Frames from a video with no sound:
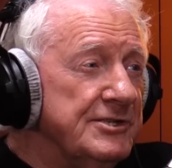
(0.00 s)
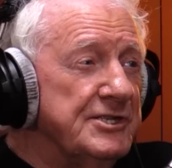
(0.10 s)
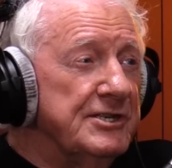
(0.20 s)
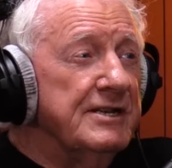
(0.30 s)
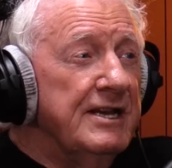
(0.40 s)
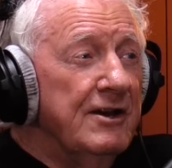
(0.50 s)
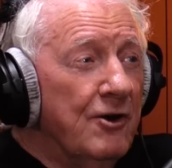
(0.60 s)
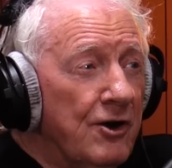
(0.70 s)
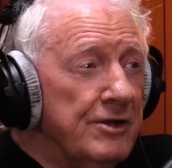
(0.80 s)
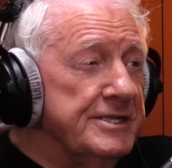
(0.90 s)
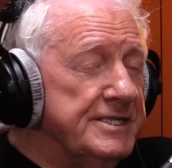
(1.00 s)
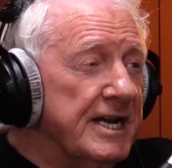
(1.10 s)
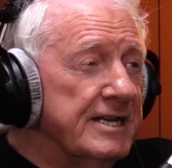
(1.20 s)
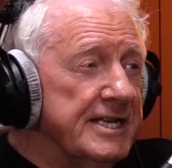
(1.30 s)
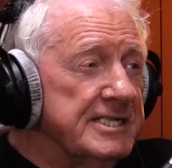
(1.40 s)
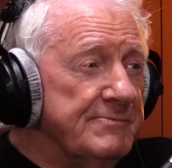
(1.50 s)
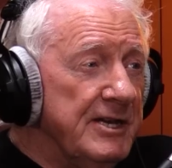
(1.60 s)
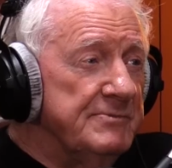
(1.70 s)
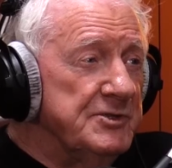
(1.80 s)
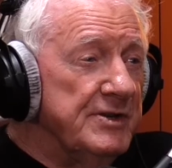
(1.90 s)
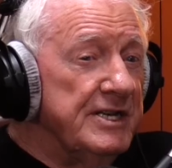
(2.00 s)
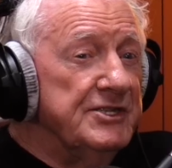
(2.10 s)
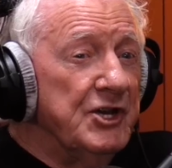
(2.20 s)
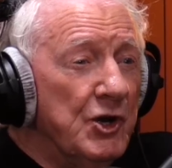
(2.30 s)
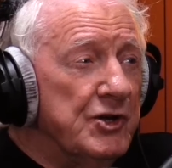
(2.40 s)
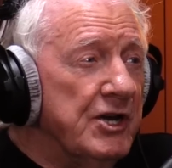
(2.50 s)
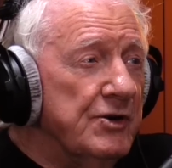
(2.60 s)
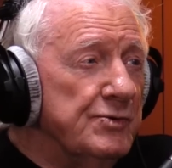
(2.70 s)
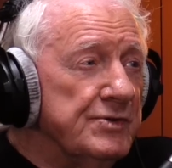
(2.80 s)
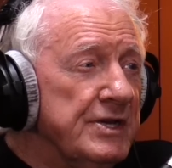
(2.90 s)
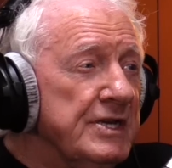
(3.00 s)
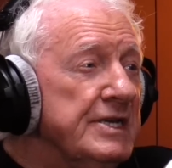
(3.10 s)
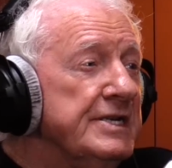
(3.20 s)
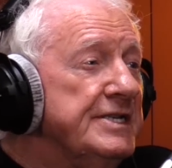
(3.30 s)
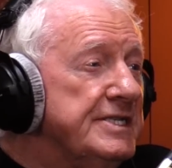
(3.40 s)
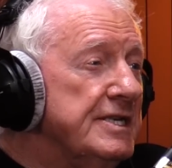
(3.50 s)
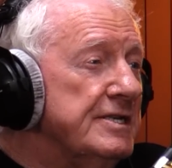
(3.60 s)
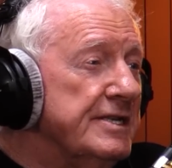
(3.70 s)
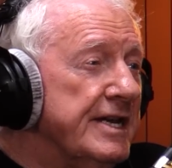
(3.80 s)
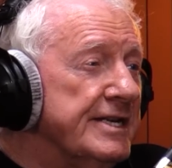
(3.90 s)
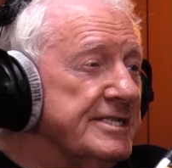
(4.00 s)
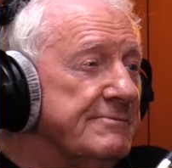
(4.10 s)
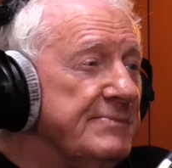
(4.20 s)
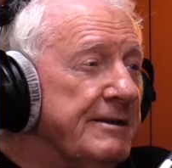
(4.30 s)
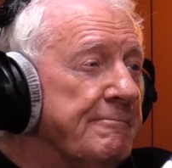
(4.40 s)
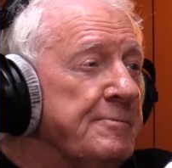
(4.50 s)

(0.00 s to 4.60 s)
so all the tackle has to be up to it, and the hook hold certainly has to be.